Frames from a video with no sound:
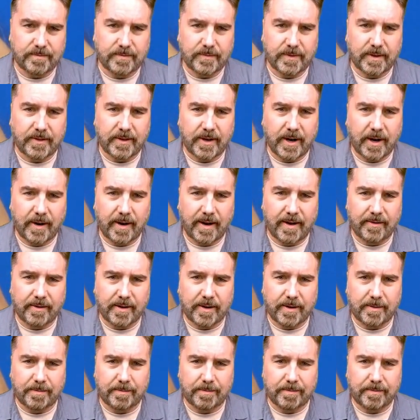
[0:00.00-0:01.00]
then I'll
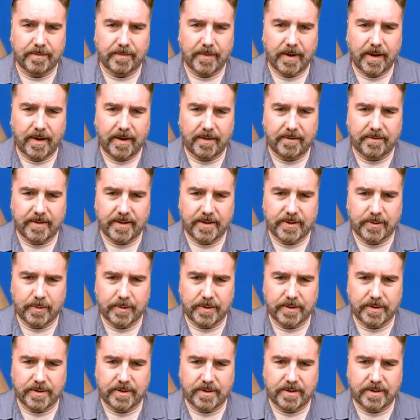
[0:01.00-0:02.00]
have this
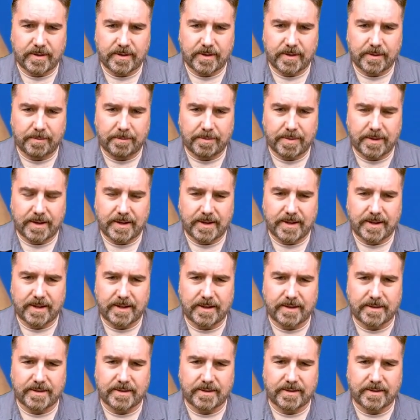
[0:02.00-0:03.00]
one
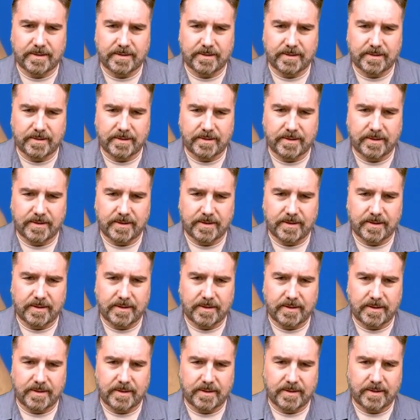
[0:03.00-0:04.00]
complete.
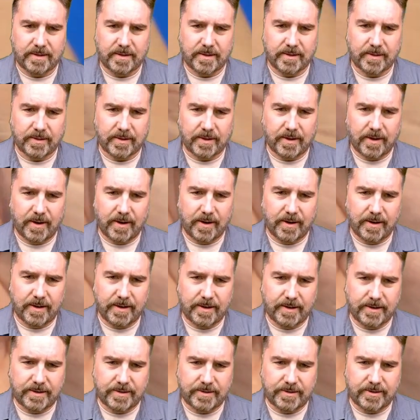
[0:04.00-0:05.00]
Another
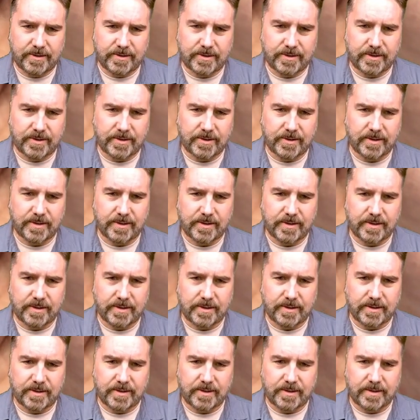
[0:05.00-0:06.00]
Carnage.
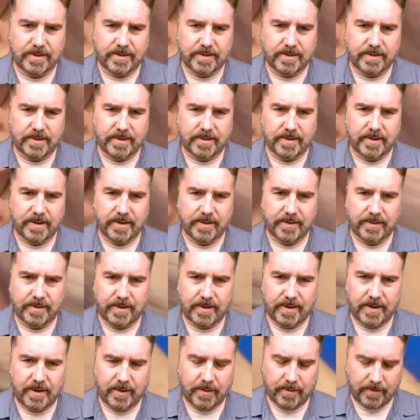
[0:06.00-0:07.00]
Another
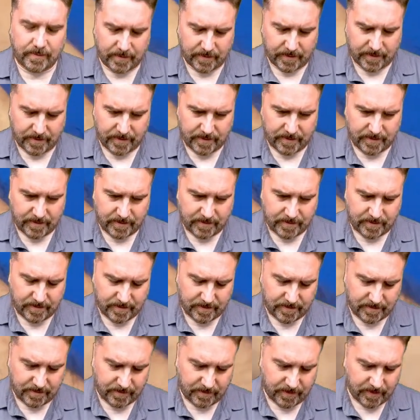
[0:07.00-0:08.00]
Nova.
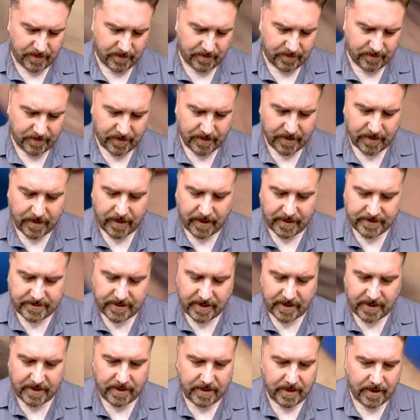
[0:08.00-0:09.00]
Well, I say
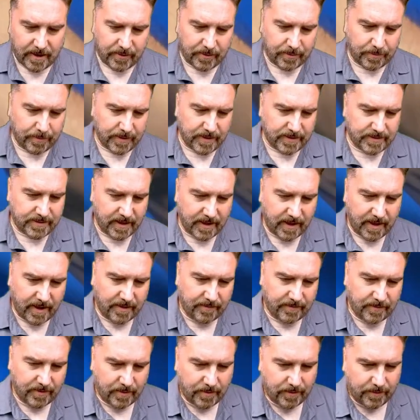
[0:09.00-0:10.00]
another because I have
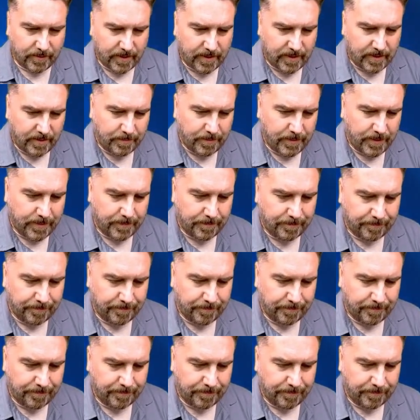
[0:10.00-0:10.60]
it already, but